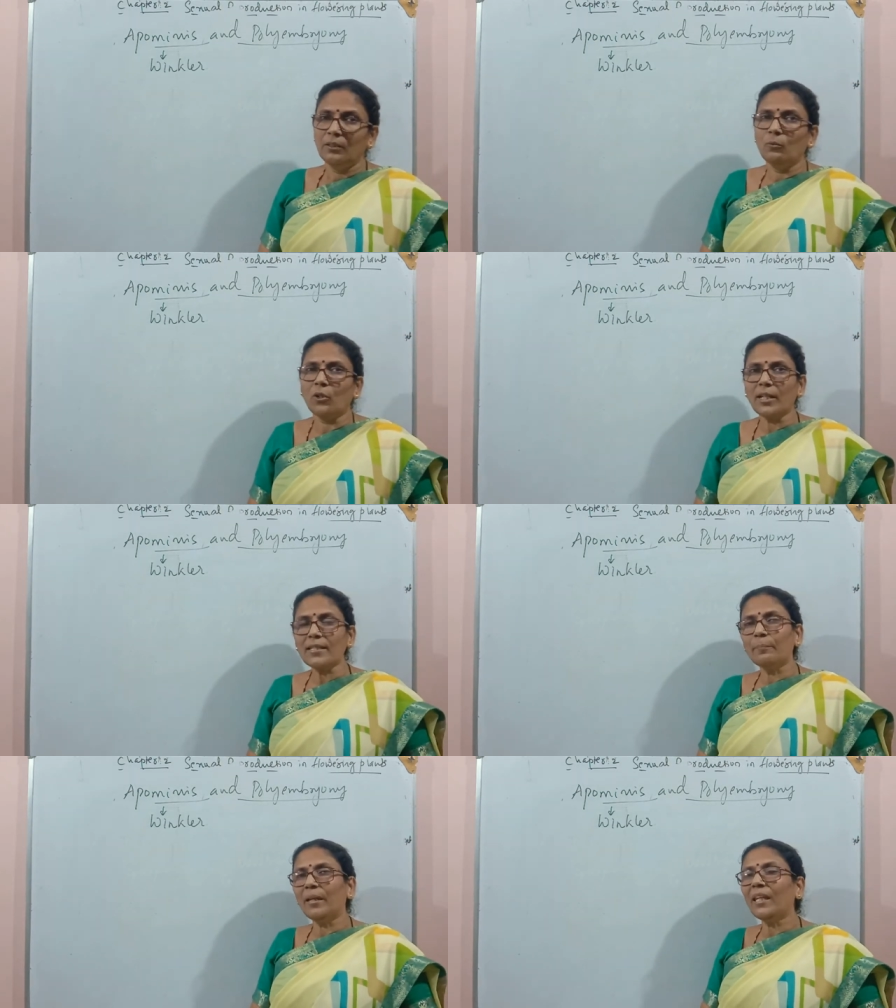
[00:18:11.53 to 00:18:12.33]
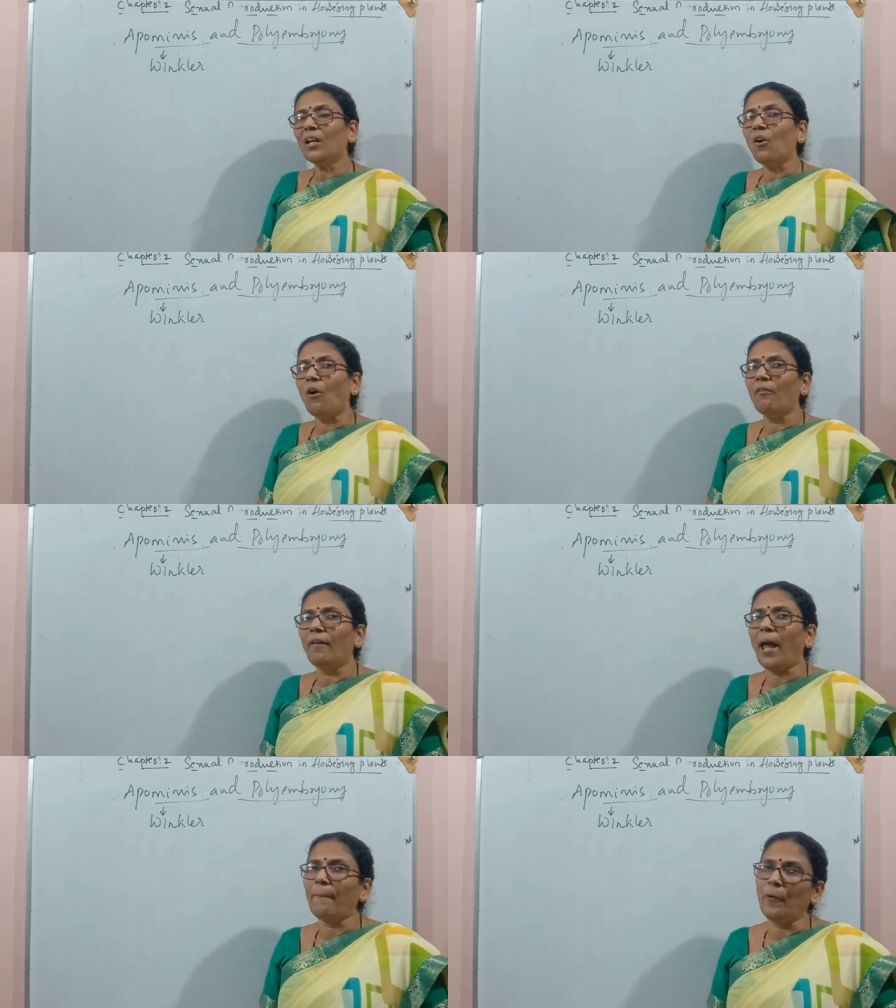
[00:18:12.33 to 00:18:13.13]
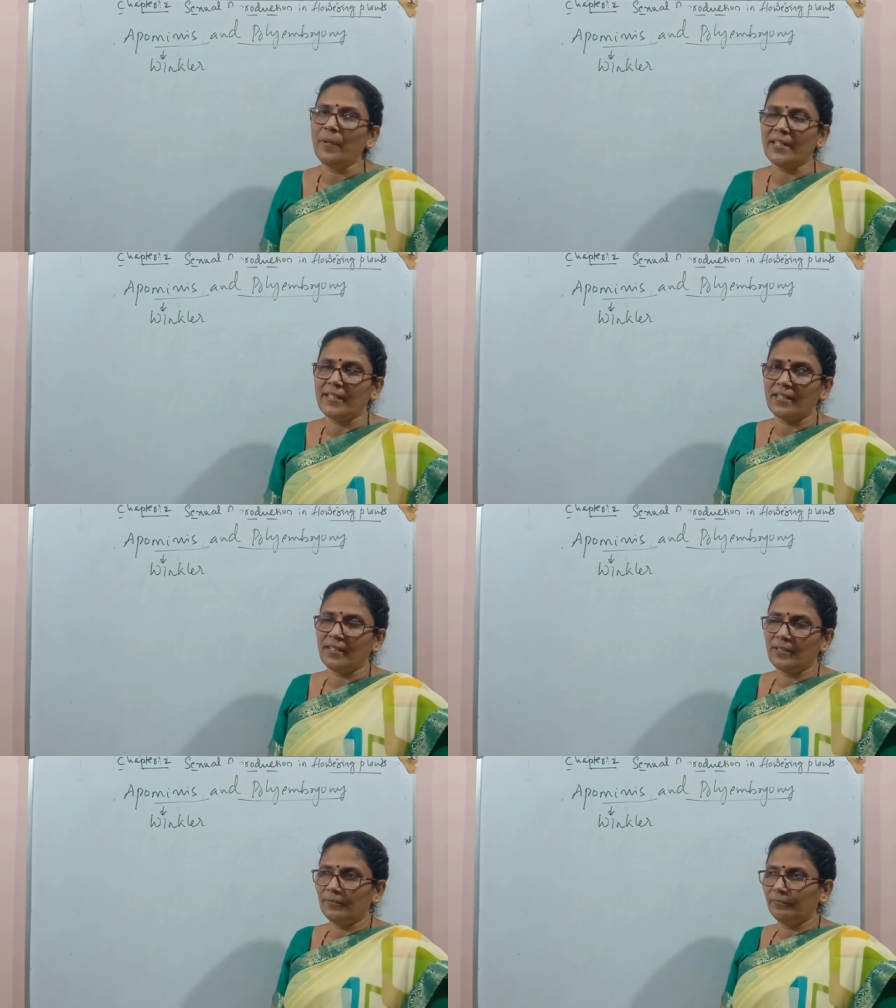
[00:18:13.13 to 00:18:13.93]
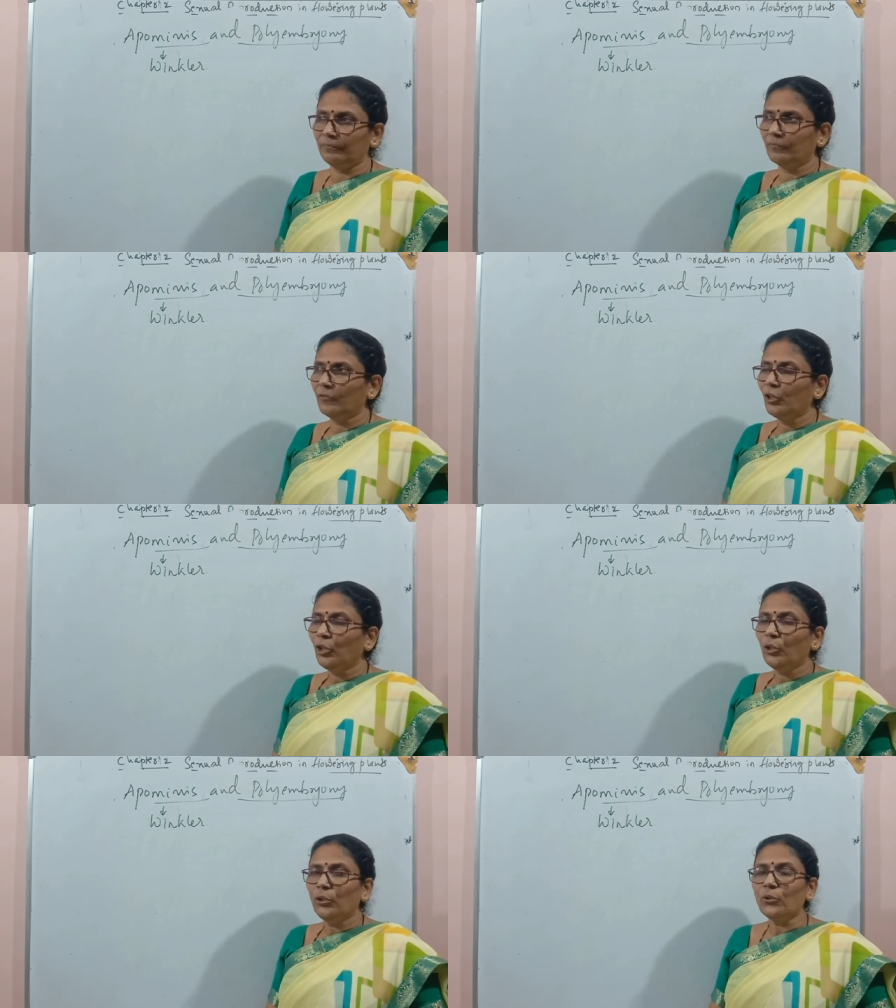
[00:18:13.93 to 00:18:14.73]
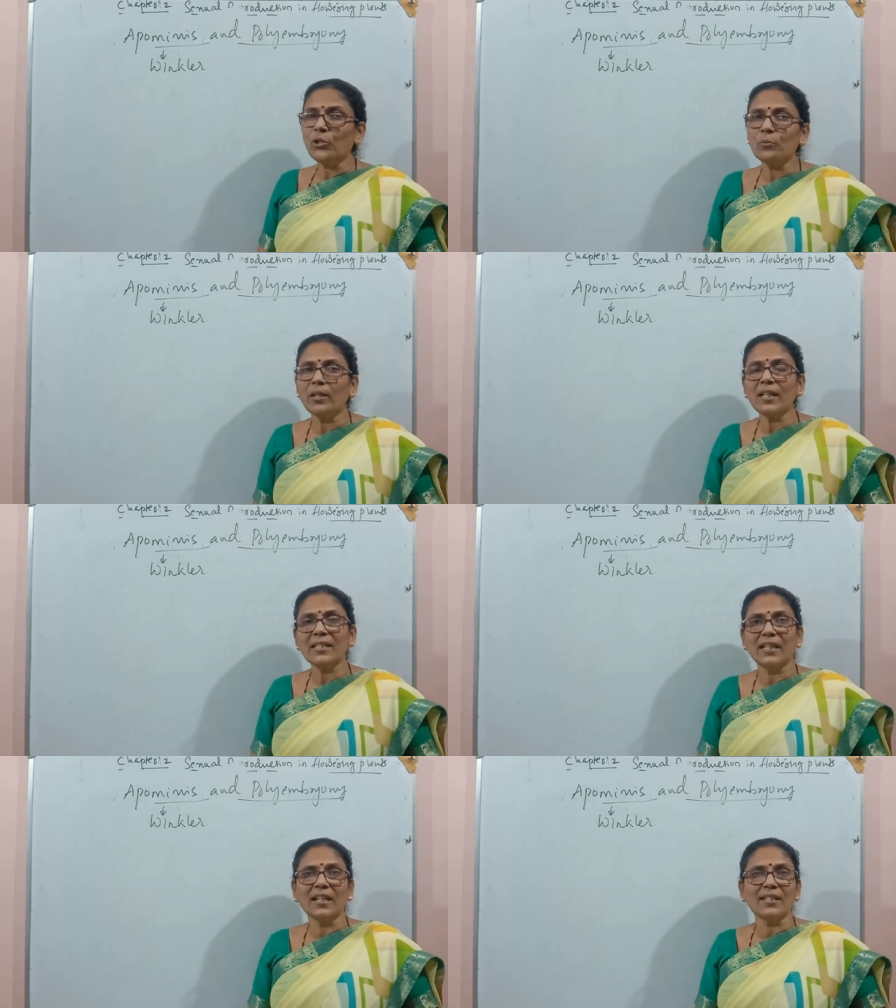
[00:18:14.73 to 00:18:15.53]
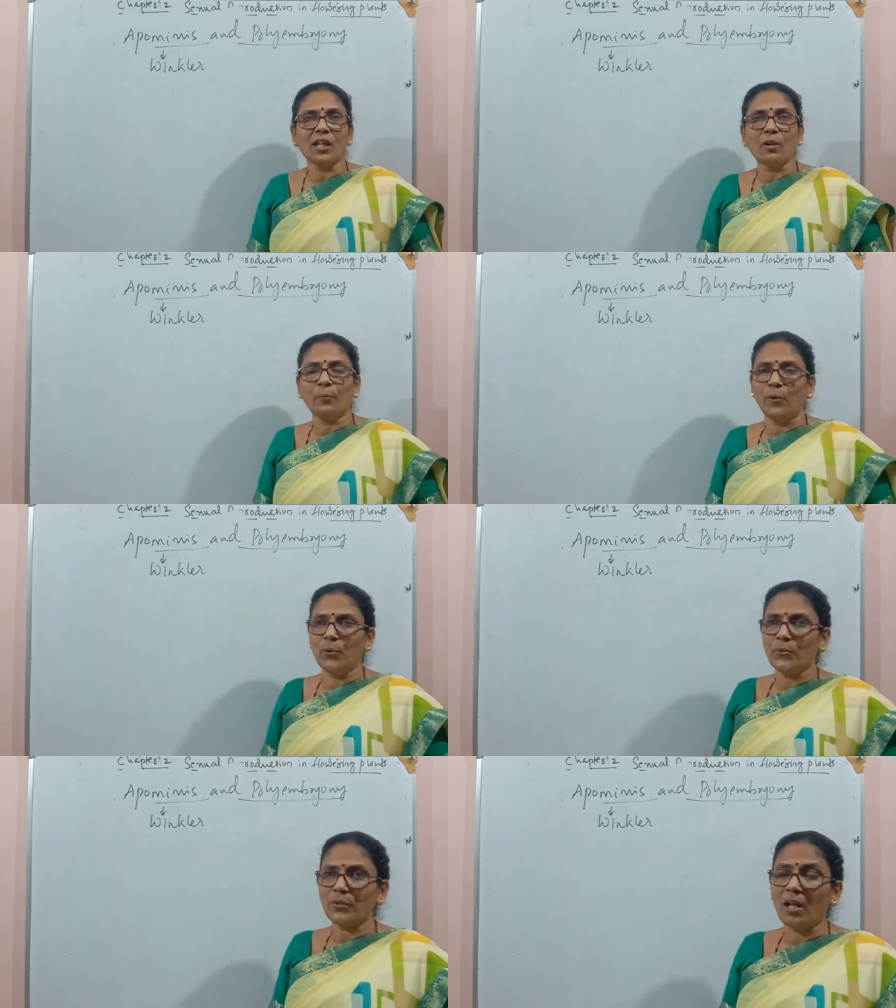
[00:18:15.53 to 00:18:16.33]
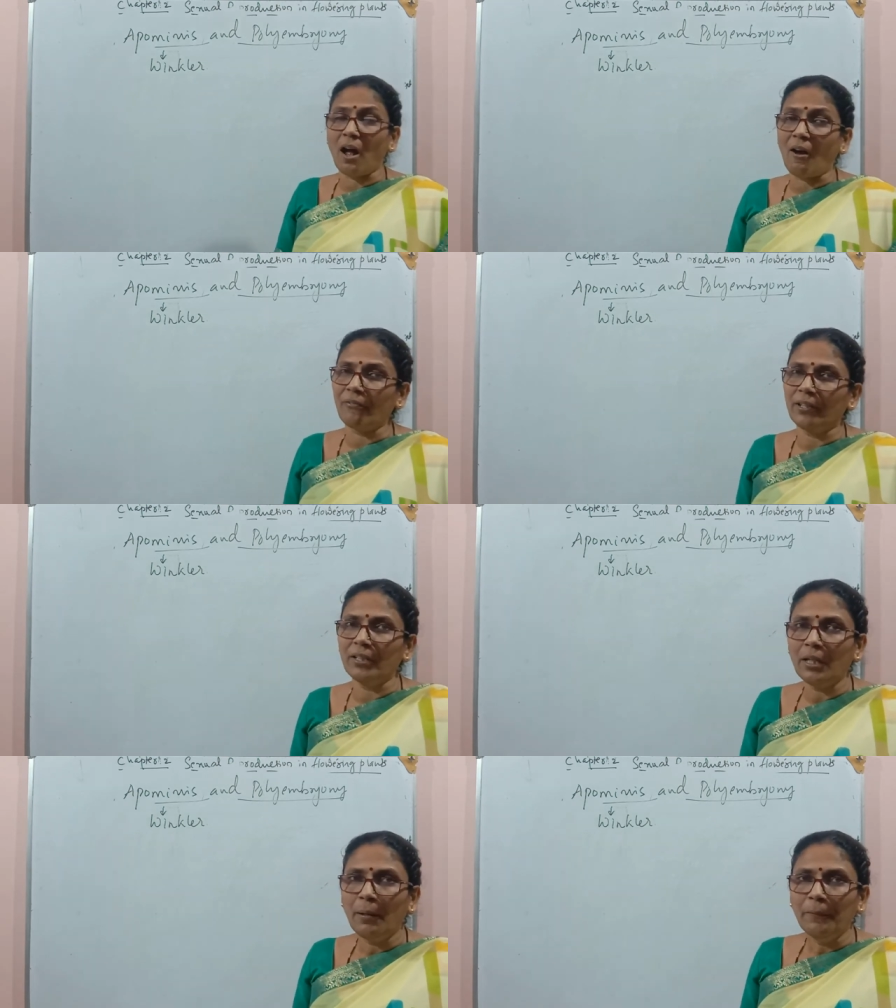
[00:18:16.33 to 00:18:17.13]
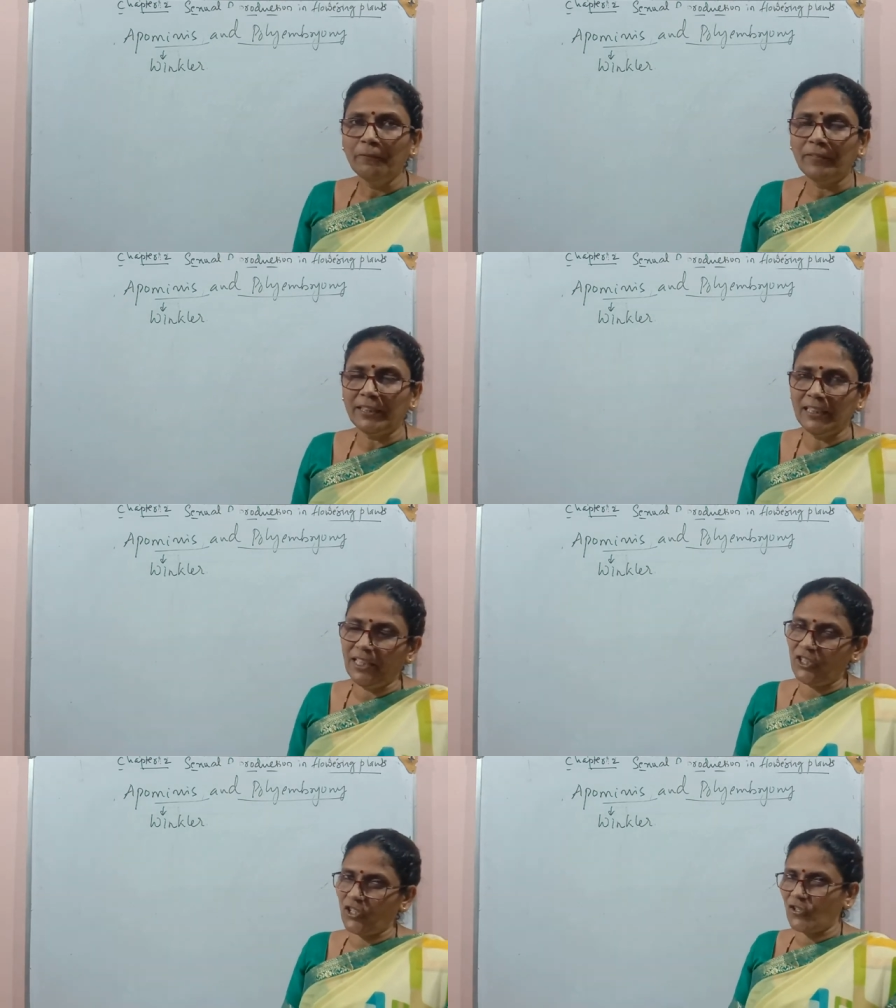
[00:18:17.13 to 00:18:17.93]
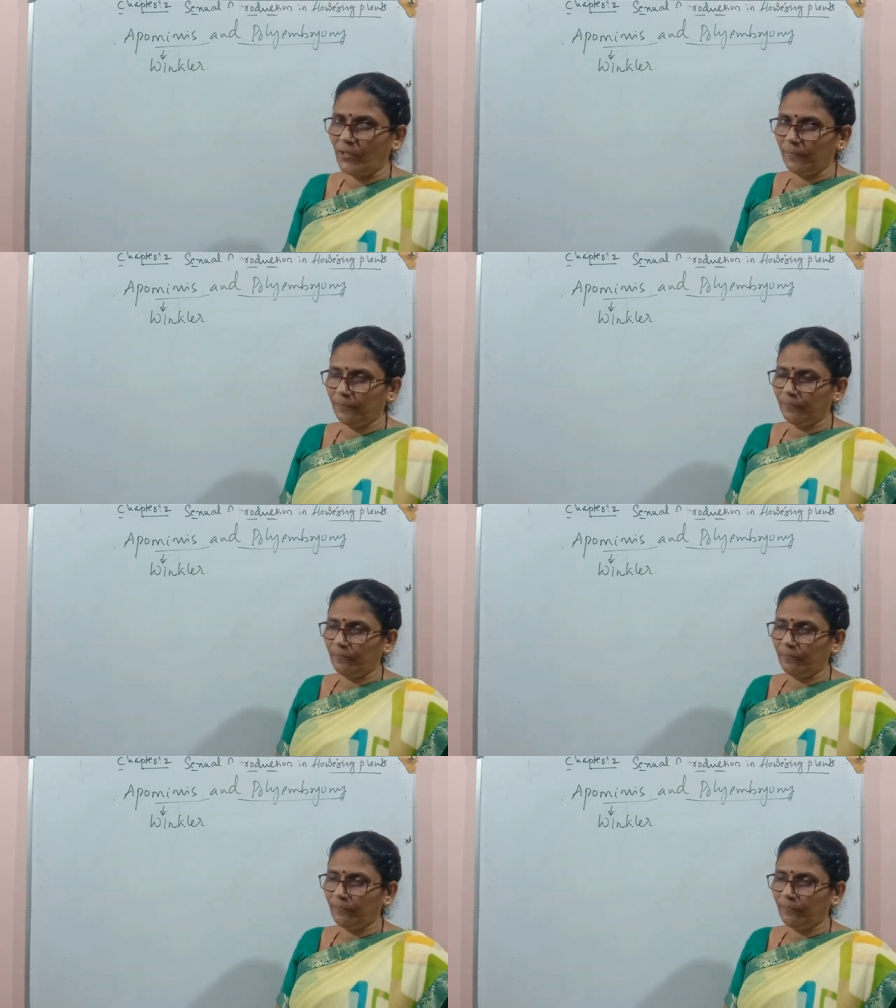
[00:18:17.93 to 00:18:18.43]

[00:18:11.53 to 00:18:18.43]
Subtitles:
What is the meaning of apomixes? Usually seeds are produced after fertilization.